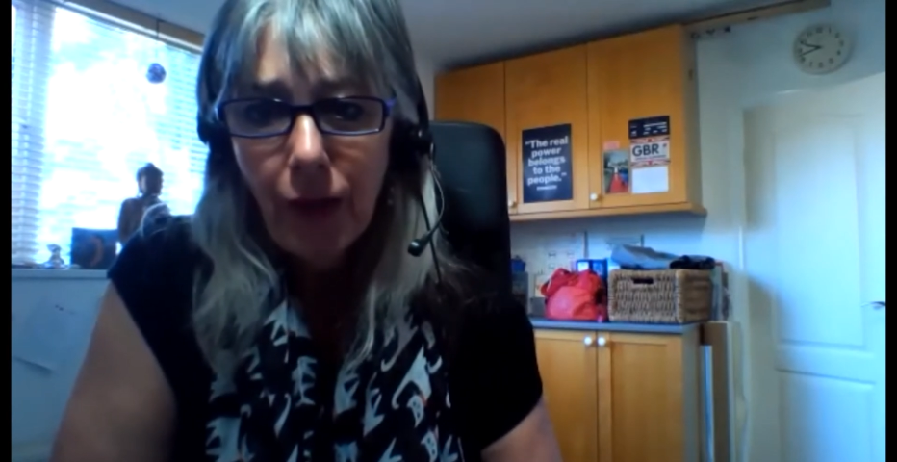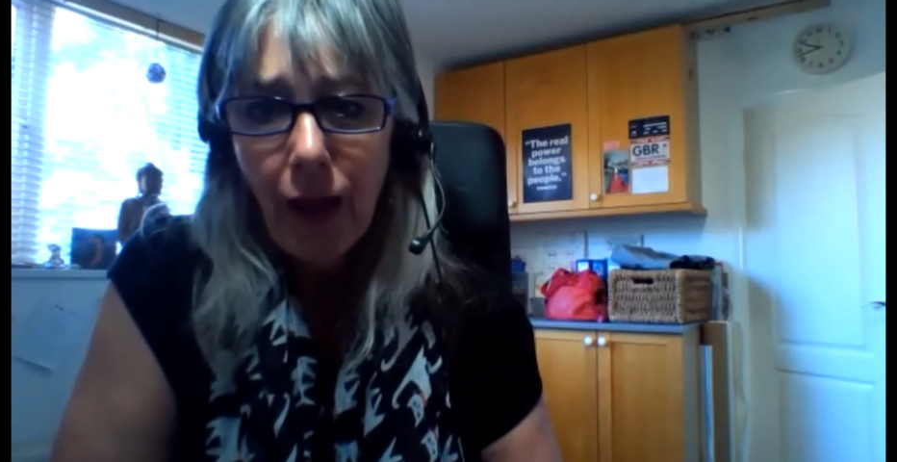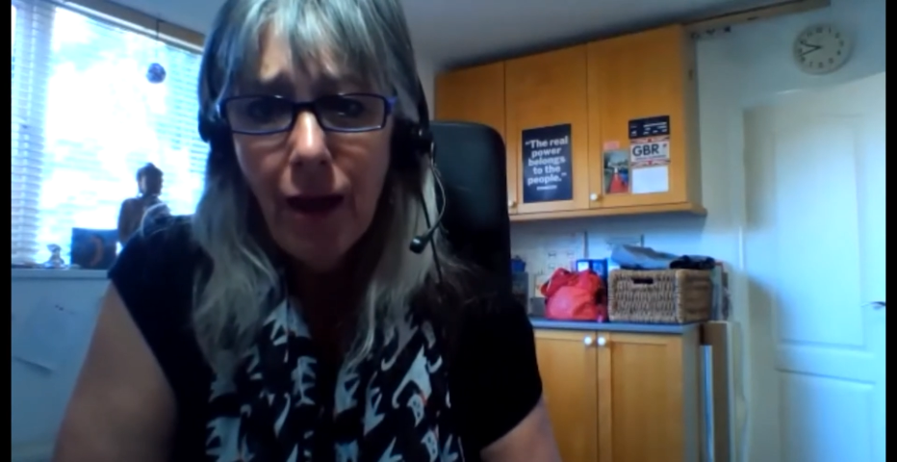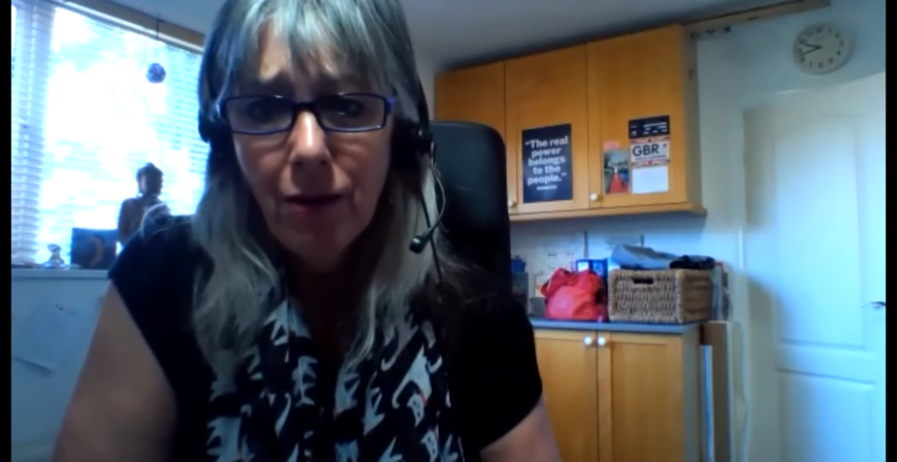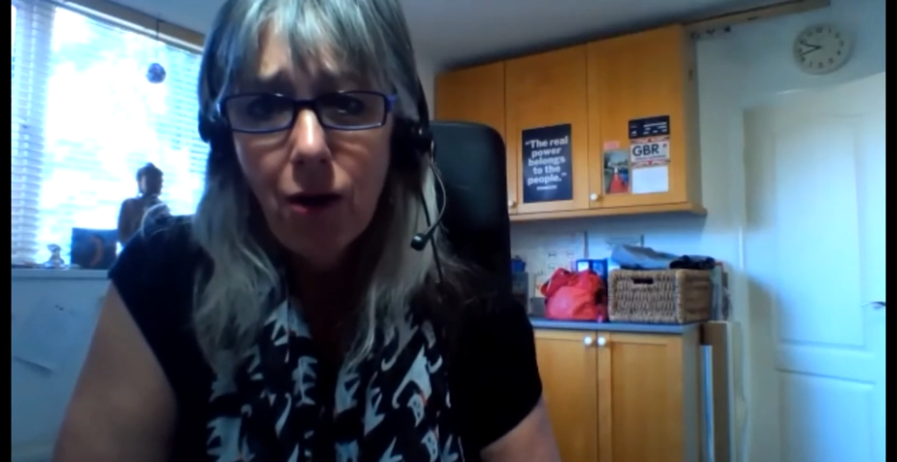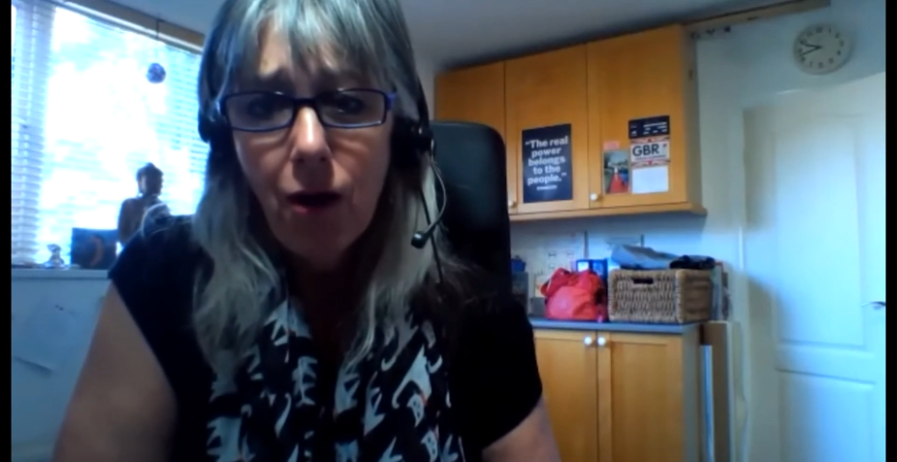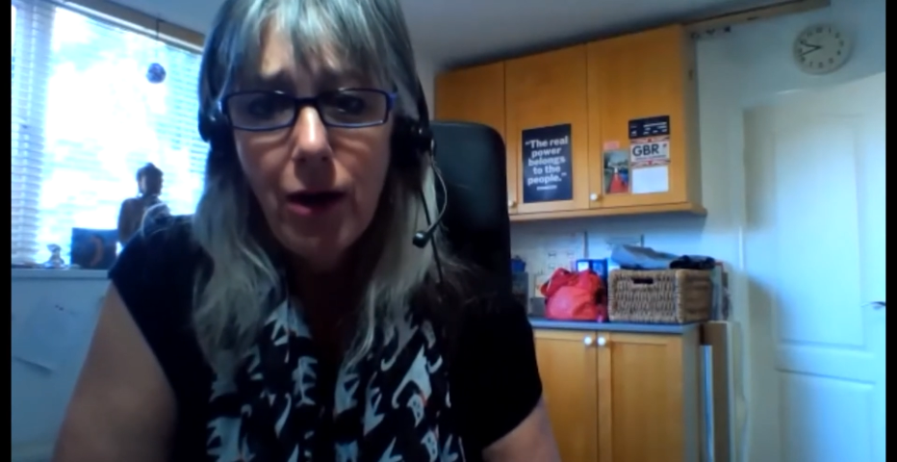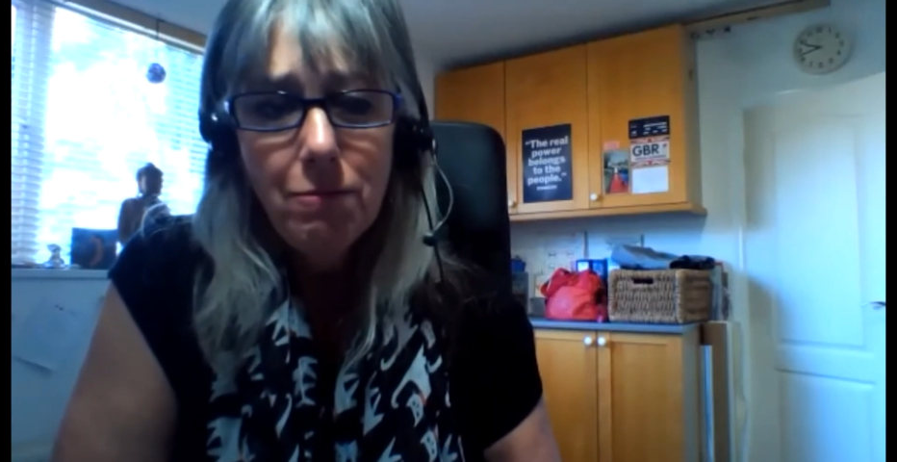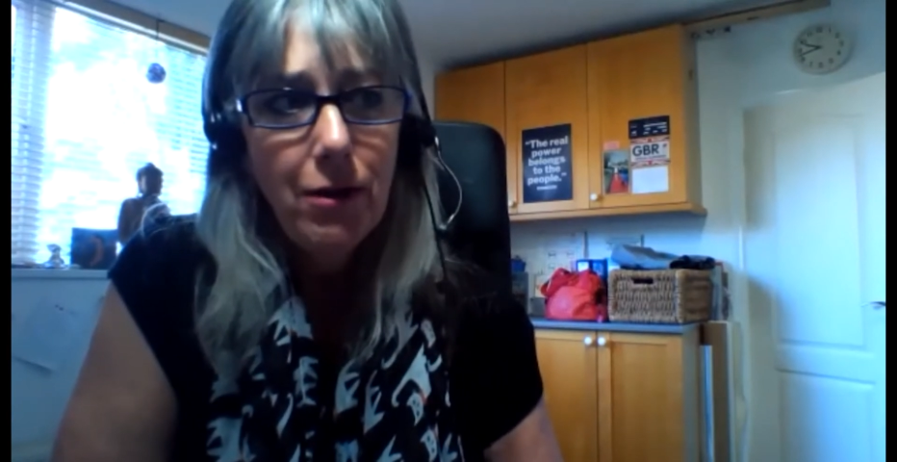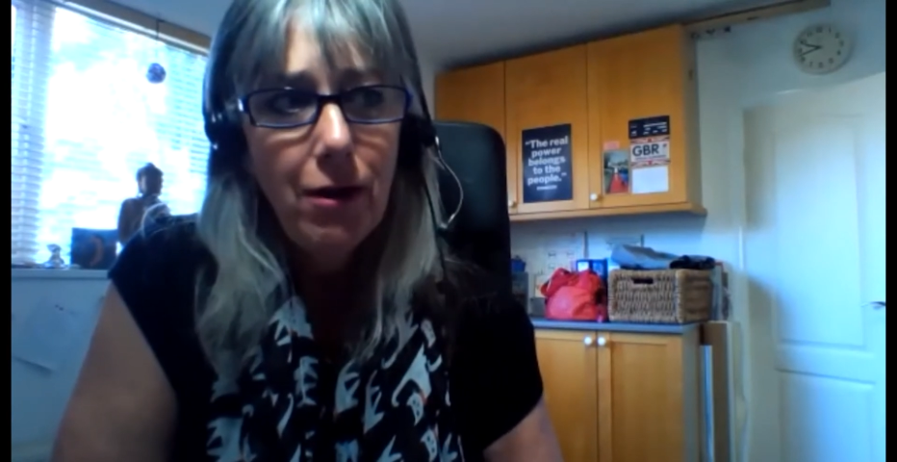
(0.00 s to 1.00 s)
and
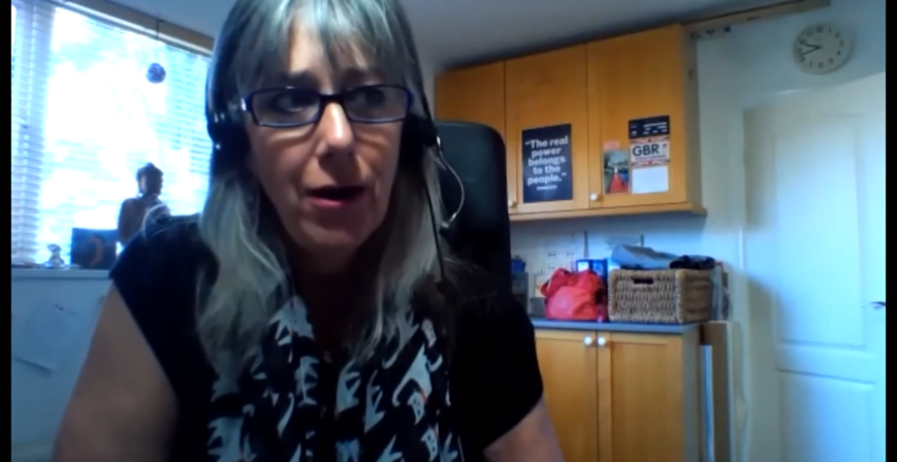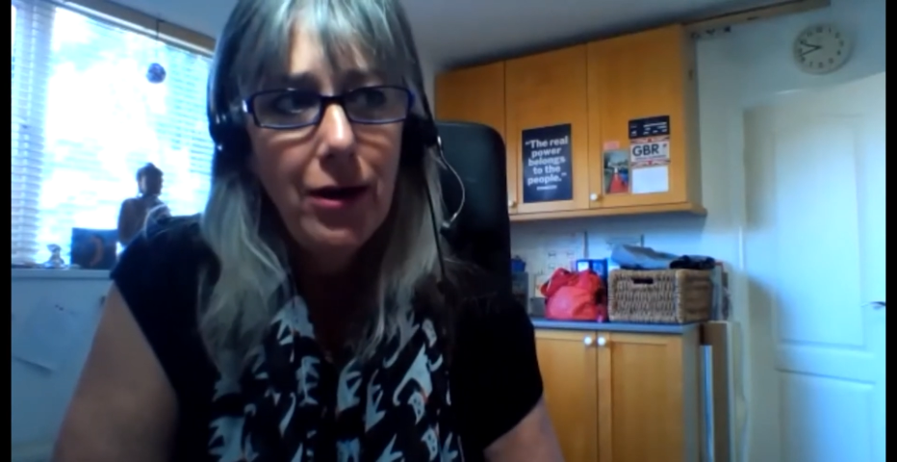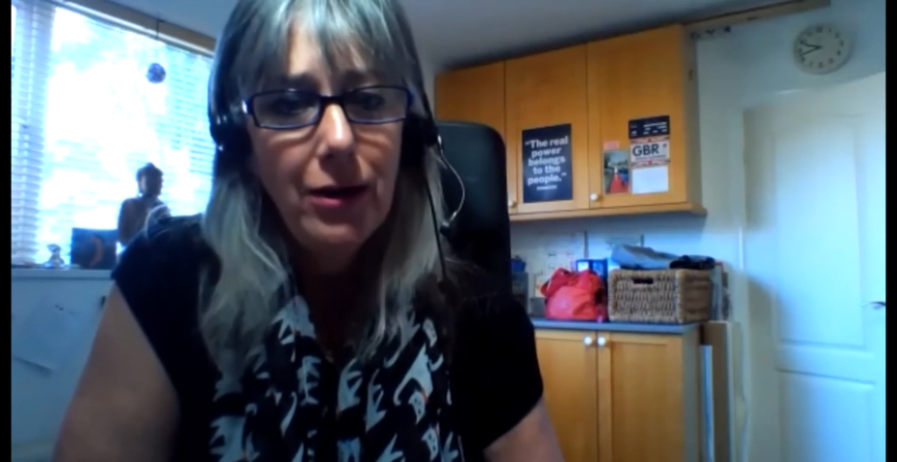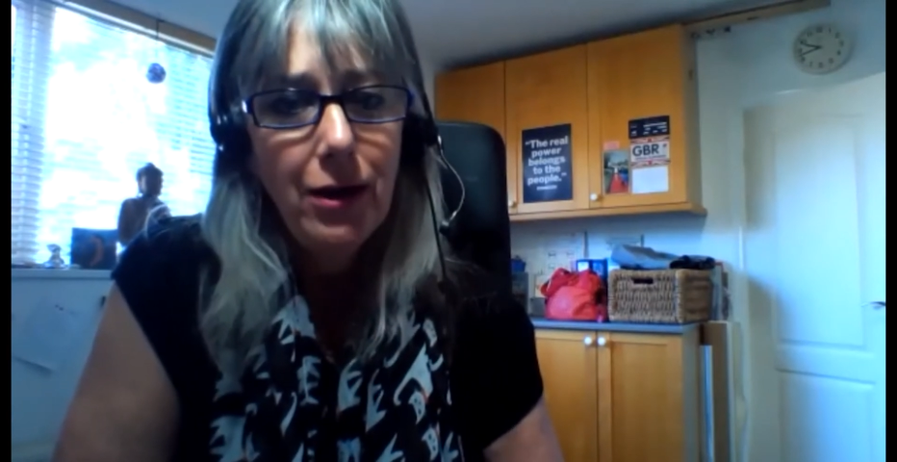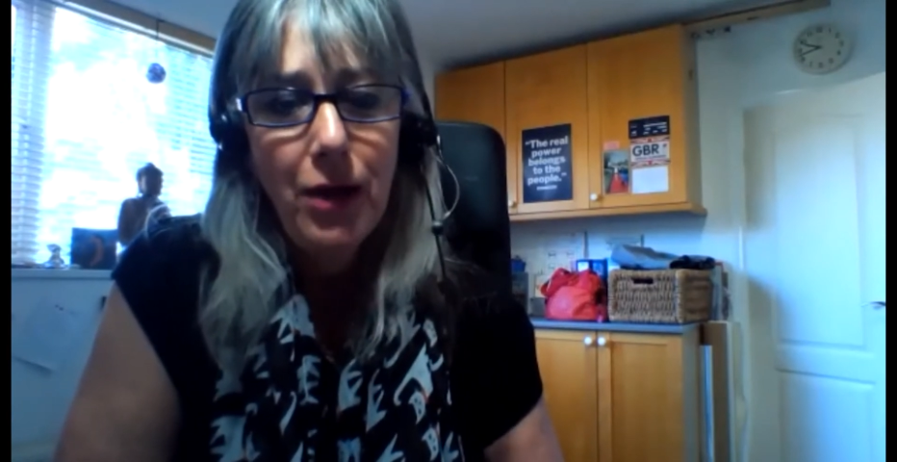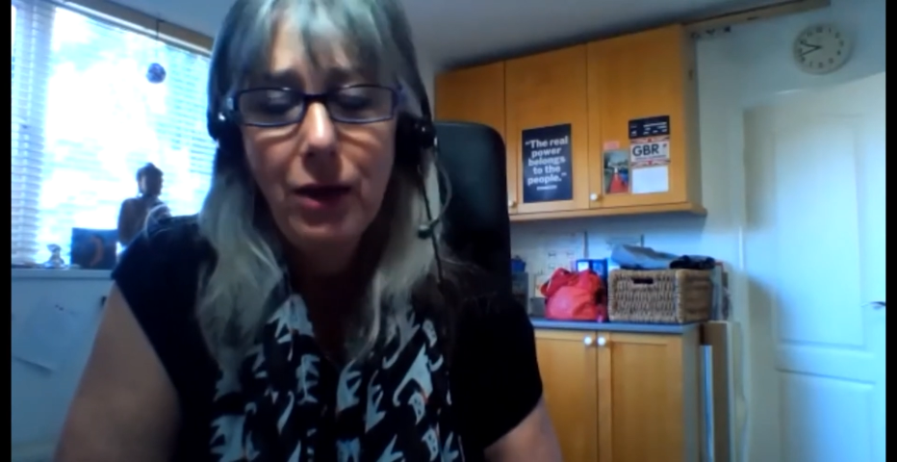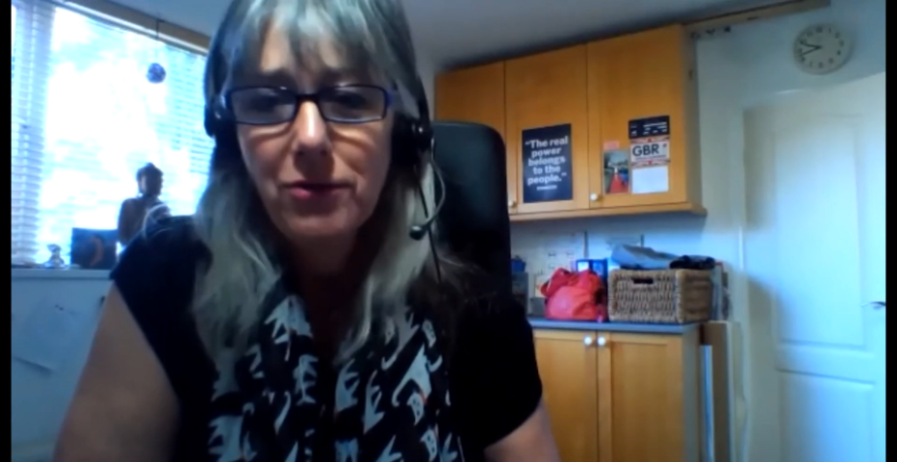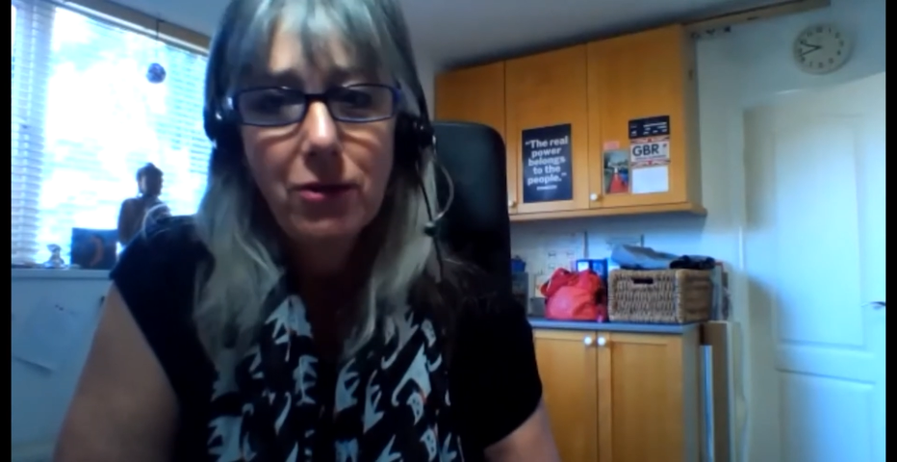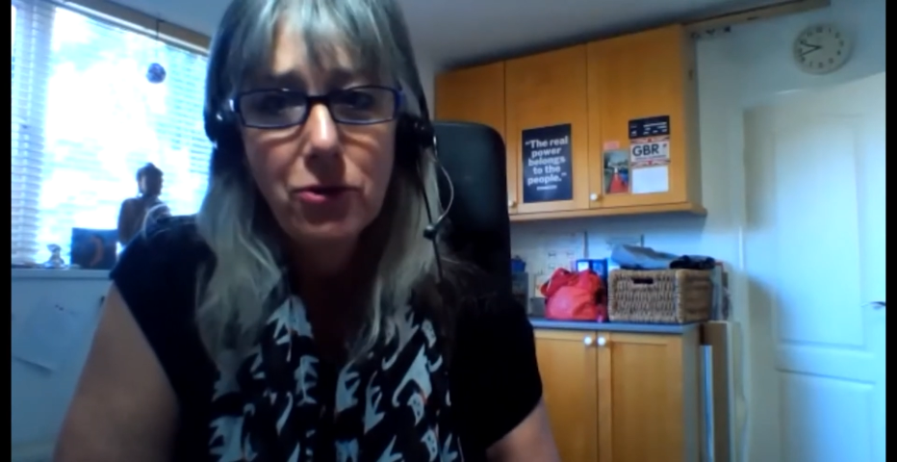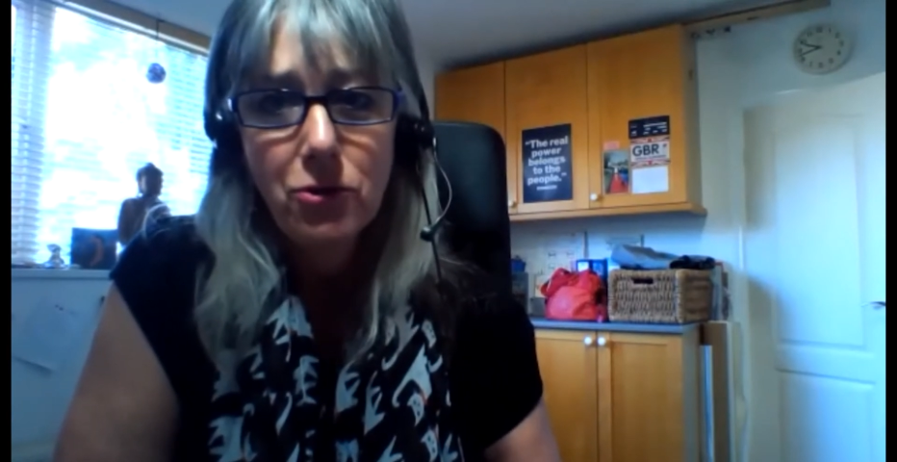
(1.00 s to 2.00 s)
we had such a